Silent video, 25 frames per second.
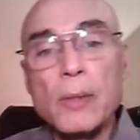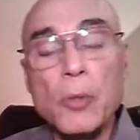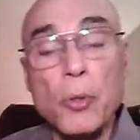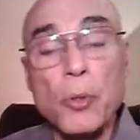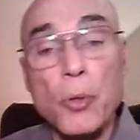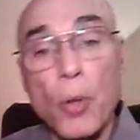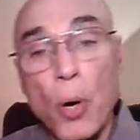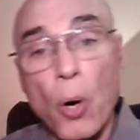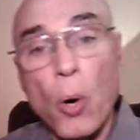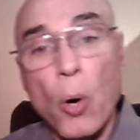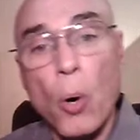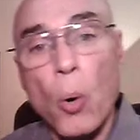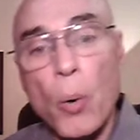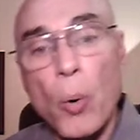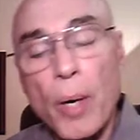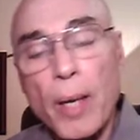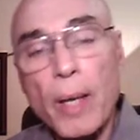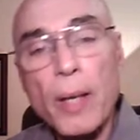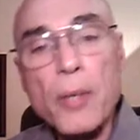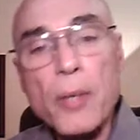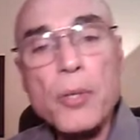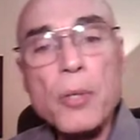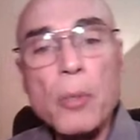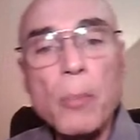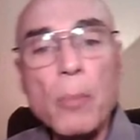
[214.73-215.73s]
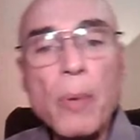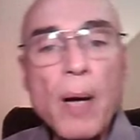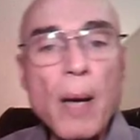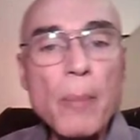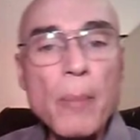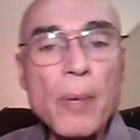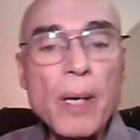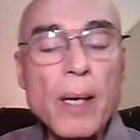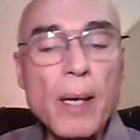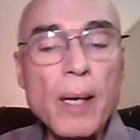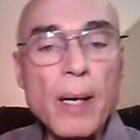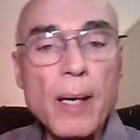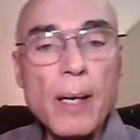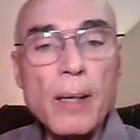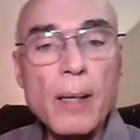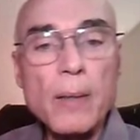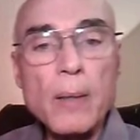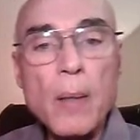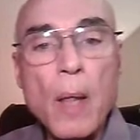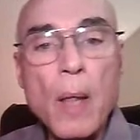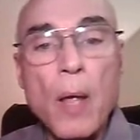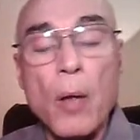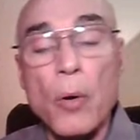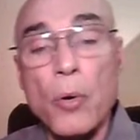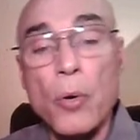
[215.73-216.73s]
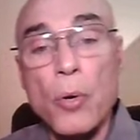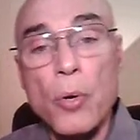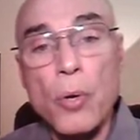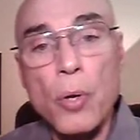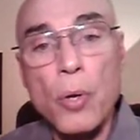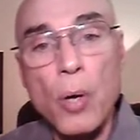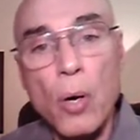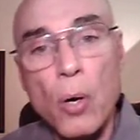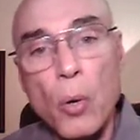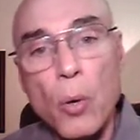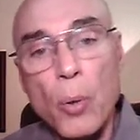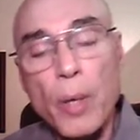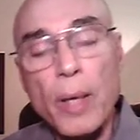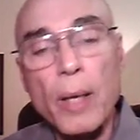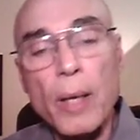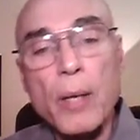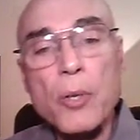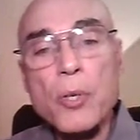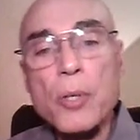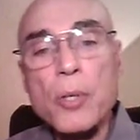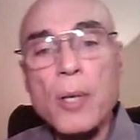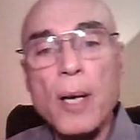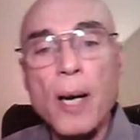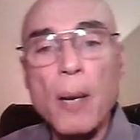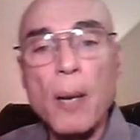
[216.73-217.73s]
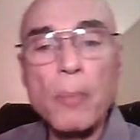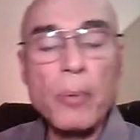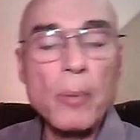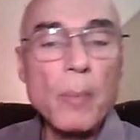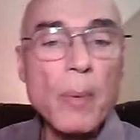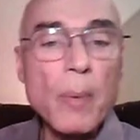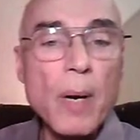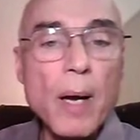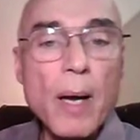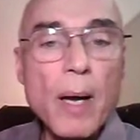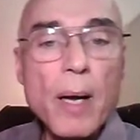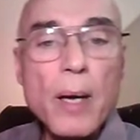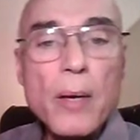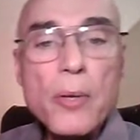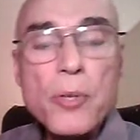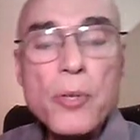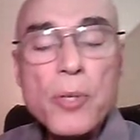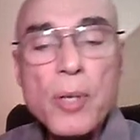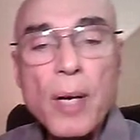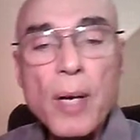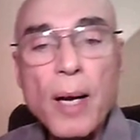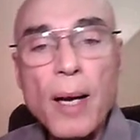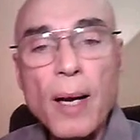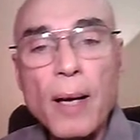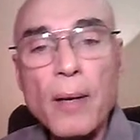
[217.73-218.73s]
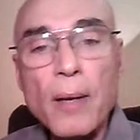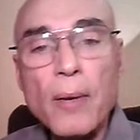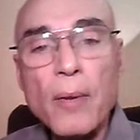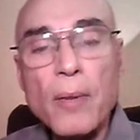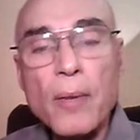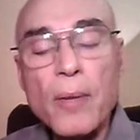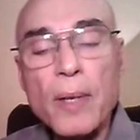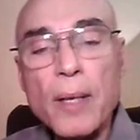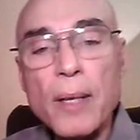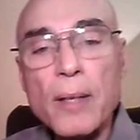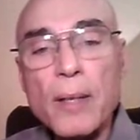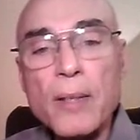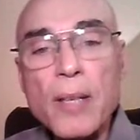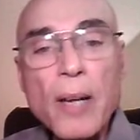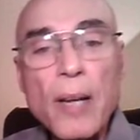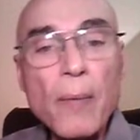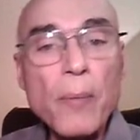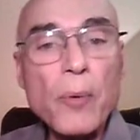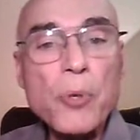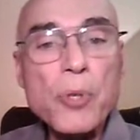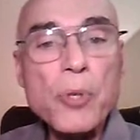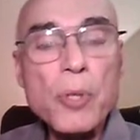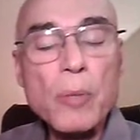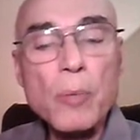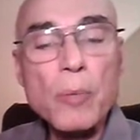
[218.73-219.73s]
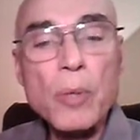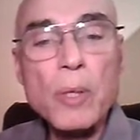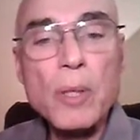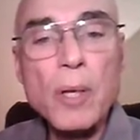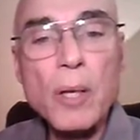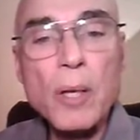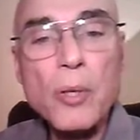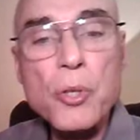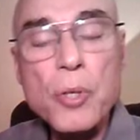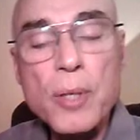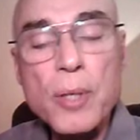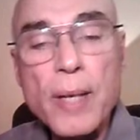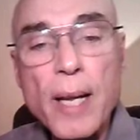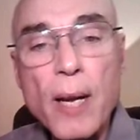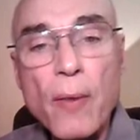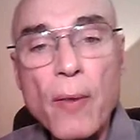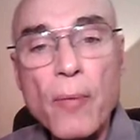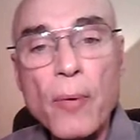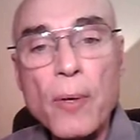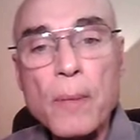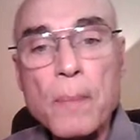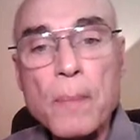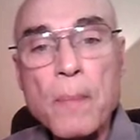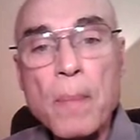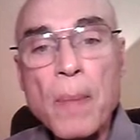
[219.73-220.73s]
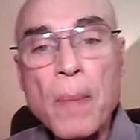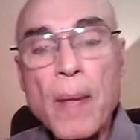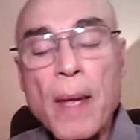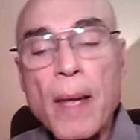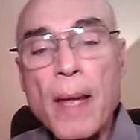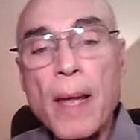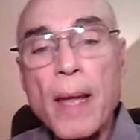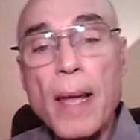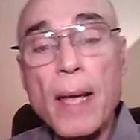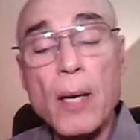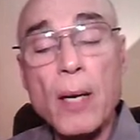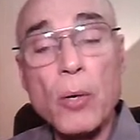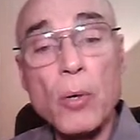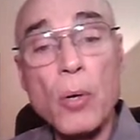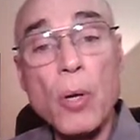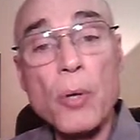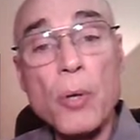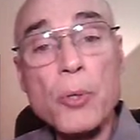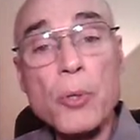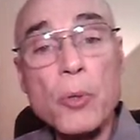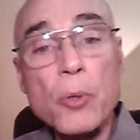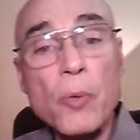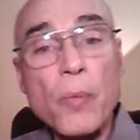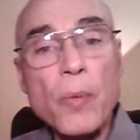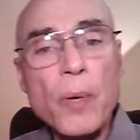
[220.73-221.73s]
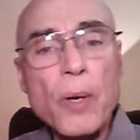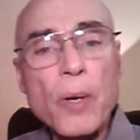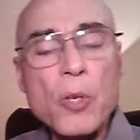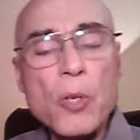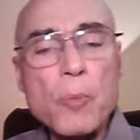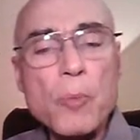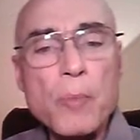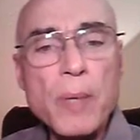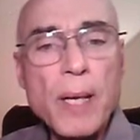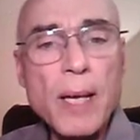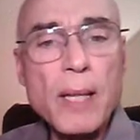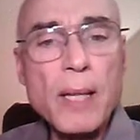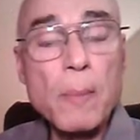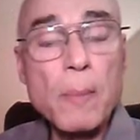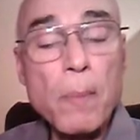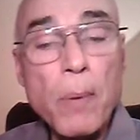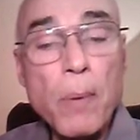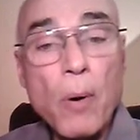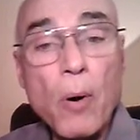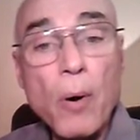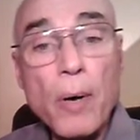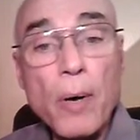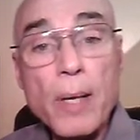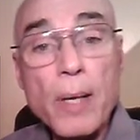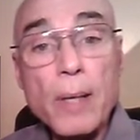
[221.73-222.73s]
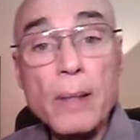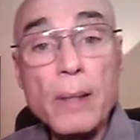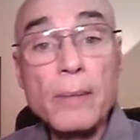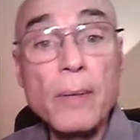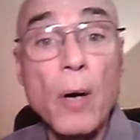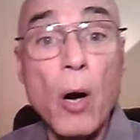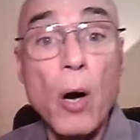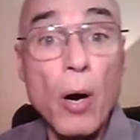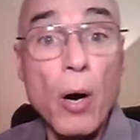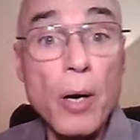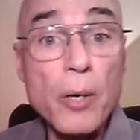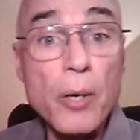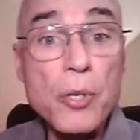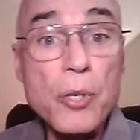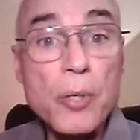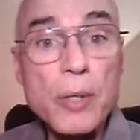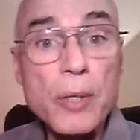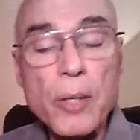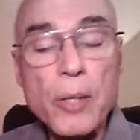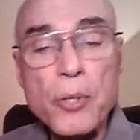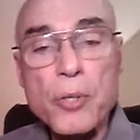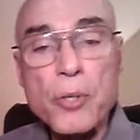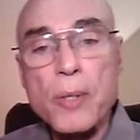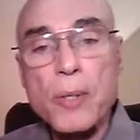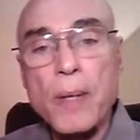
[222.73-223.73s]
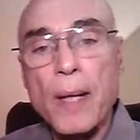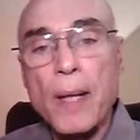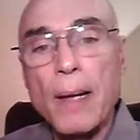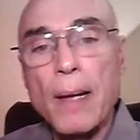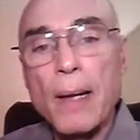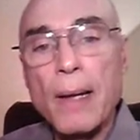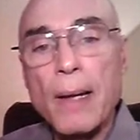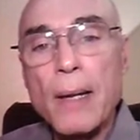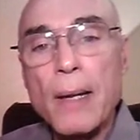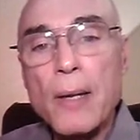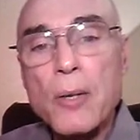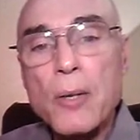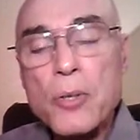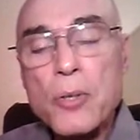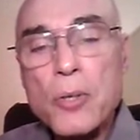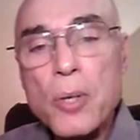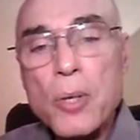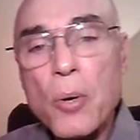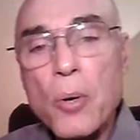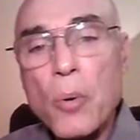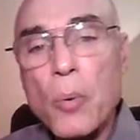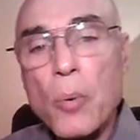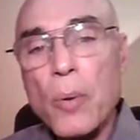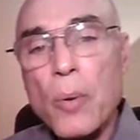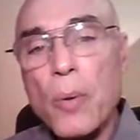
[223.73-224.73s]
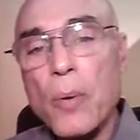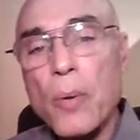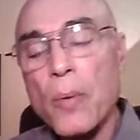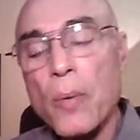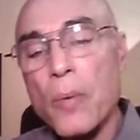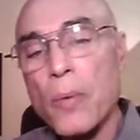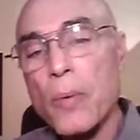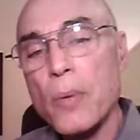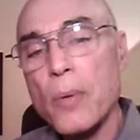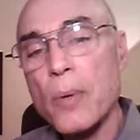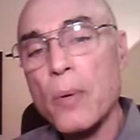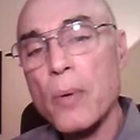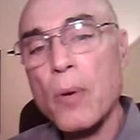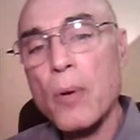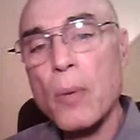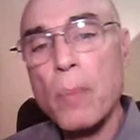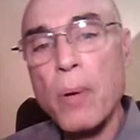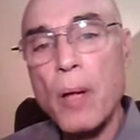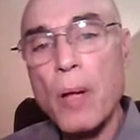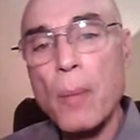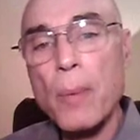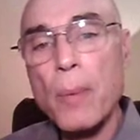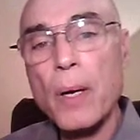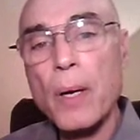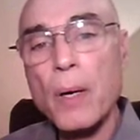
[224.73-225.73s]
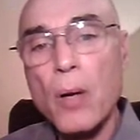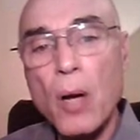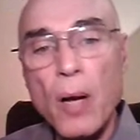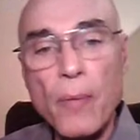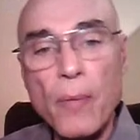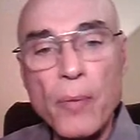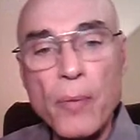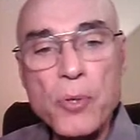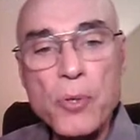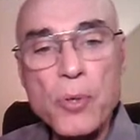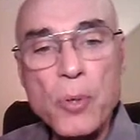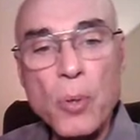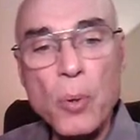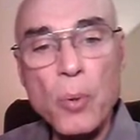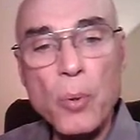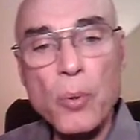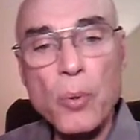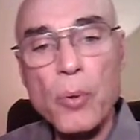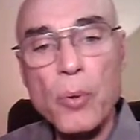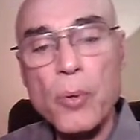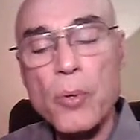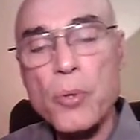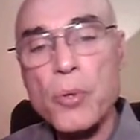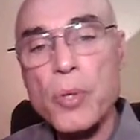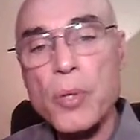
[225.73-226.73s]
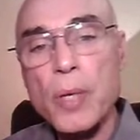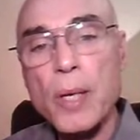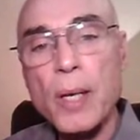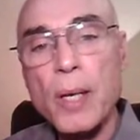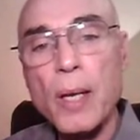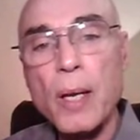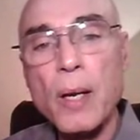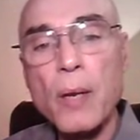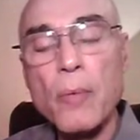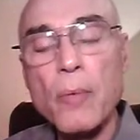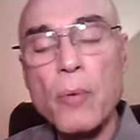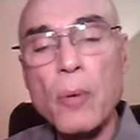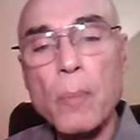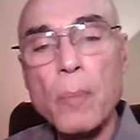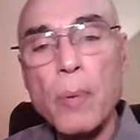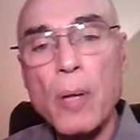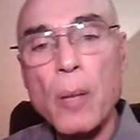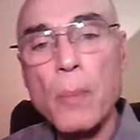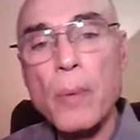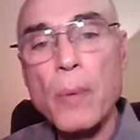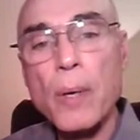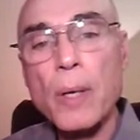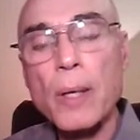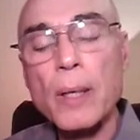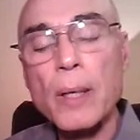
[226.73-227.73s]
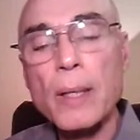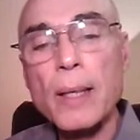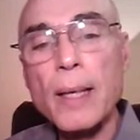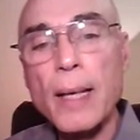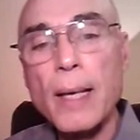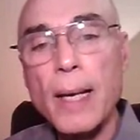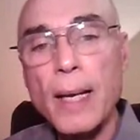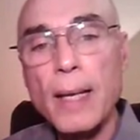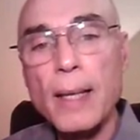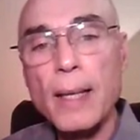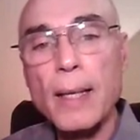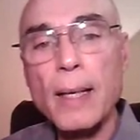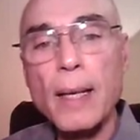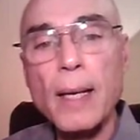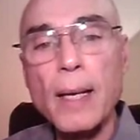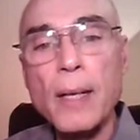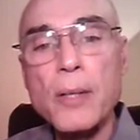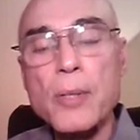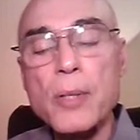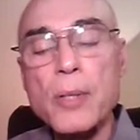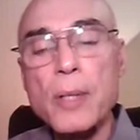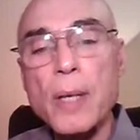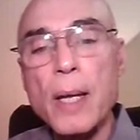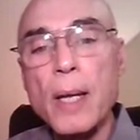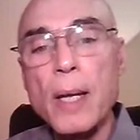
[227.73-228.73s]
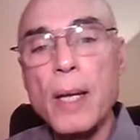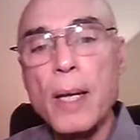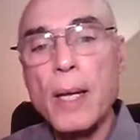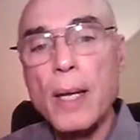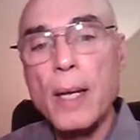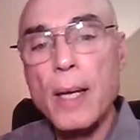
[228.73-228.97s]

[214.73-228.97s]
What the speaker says: against Obamacare, no against compromise on the deficit reduction effort, and it also fears being the party of harshness. So the Republican office holders and the Republican candidates,